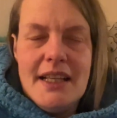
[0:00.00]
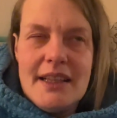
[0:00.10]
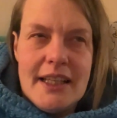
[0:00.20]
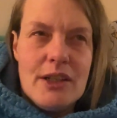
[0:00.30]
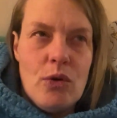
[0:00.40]

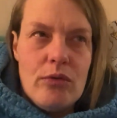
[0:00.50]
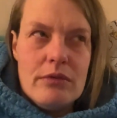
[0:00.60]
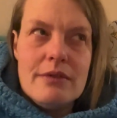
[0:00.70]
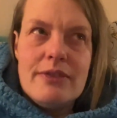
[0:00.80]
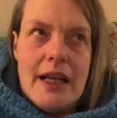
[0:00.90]
Like, not
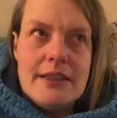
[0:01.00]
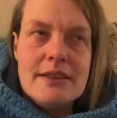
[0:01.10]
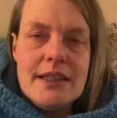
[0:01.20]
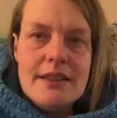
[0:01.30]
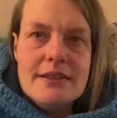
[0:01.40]

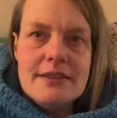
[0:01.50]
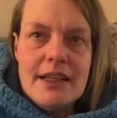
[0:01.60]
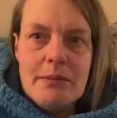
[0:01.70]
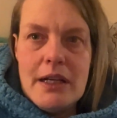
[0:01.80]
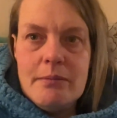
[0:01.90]
fancy.
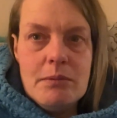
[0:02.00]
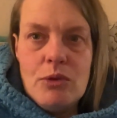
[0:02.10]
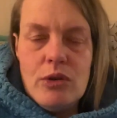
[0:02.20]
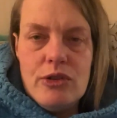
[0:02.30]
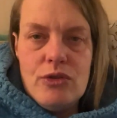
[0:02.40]
I'm
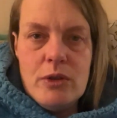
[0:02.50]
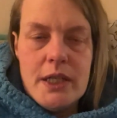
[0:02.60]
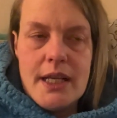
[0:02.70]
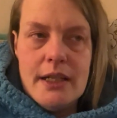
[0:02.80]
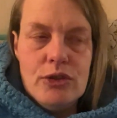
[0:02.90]
not a drawer, I
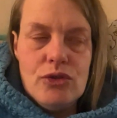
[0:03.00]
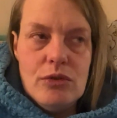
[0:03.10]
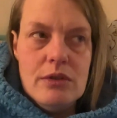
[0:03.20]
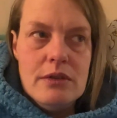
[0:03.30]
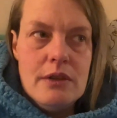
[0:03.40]
can't draw.